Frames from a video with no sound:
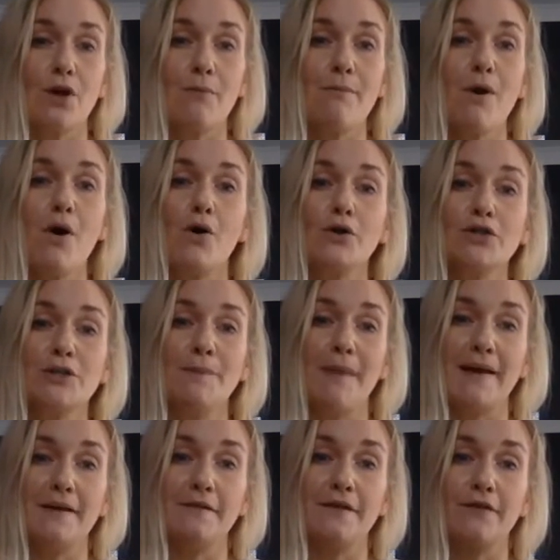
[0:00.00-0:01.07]
or more to
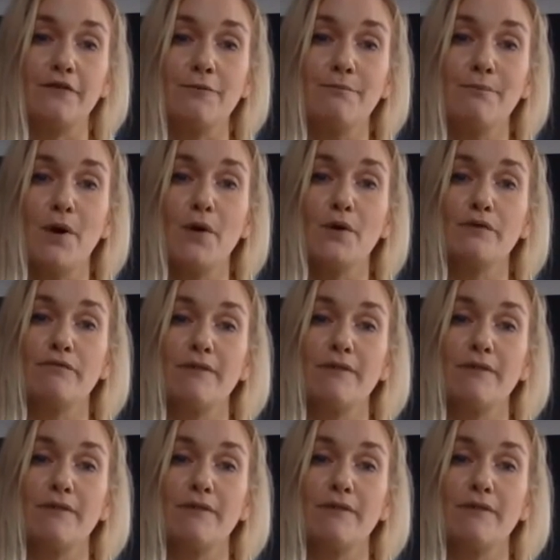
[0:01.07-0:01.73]
benefit from both